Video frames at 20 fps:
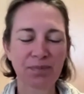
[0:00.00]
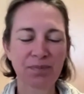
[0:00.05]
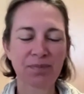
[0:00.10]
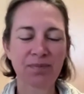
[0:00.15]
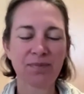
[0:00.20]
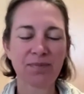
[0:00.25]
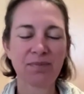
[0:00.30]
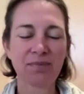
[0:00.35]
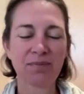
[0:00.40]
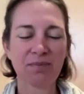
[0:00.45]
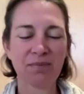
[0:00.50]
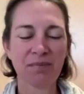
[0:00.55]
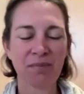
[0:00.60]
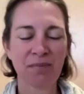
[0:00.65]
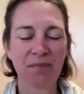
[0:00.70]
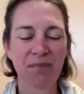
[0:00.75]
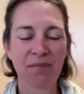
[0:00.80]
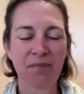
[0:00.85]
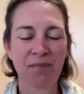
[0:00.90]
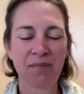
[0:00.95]

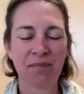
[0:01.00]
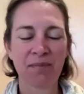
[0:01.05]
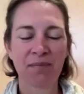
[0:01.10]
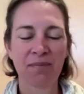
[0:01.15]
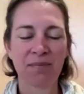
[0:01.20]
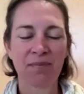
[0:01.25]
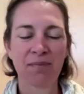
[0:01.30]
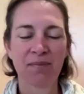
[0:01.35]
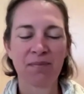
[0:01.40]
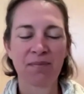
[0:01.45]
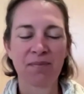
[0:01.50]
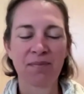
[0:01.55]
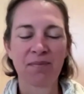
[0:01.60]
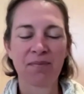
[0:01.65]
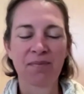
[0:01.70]
Nothing is said.